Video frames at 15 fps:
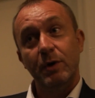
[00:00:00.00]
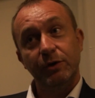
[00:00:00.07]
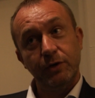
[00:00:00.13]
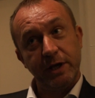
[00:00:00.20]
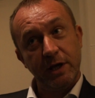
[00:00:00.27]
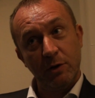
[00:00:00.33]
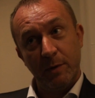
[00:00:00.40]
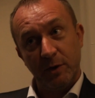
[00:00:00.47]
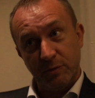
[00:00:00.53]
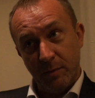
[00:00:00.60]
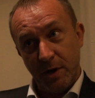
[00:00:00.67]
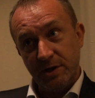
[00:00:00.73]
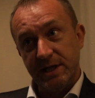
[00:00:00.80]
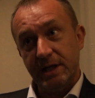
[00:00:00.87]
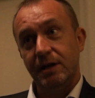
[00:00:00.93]
We're talking about
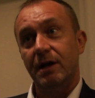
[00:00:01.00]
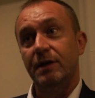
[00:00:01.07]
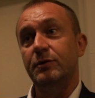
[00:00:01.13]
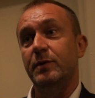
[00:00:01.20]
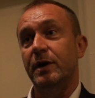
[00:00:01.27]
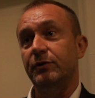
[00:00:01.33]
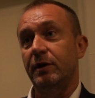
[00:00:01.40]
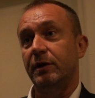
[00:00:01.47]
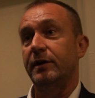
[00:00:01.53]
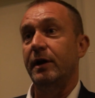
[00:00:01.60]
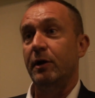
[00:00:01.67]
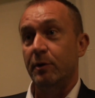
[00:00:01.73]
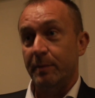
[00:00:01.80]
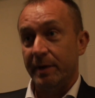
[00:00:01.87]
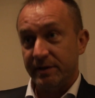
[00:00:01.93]
multi-cloud, we're
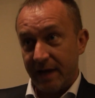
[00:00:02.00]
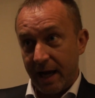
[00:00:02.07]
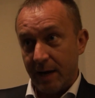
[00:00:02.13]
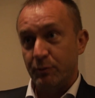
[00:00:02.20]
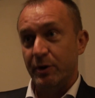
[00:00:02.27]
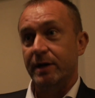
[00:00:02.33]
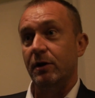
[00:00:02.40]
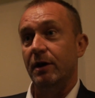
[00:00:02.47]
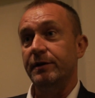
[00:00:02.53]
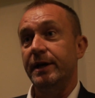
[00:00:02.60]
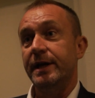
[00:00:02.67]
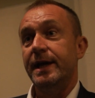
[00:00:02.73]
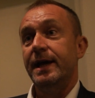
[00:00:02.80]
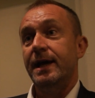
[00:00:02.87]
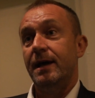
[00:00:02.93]
talking about hybrid cloud,
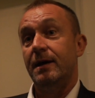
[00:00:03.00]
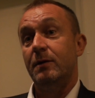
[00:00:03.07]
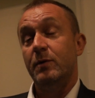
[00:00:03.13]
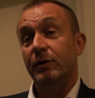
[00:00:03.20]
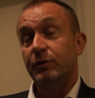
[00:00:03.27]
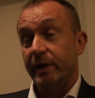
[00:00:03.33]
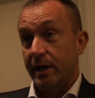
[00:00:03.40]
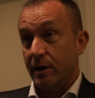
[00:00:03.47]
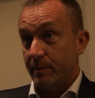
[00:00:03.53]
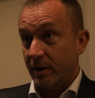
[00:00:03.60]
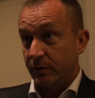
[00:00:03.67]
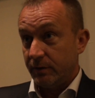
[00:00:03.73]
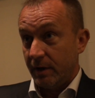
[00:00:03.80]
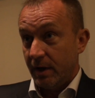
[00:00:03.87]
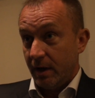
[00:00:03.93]
uh, we're talking
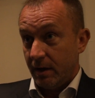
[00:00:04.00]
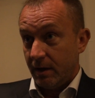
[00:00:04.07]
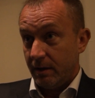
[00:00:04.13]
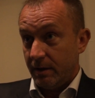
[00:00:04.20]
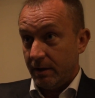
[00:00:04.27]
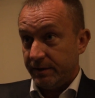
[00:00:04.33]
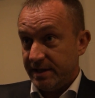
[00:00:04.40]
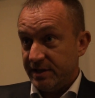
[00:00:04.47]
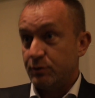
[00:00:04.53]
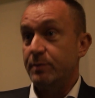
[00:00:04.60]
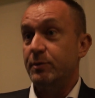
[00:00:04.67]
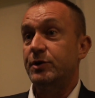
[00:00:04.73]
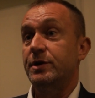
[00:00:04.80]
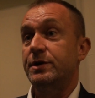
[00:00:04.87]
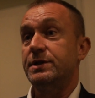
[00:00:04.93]
about uh,
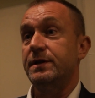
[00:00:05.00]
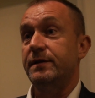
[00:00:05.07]
distributors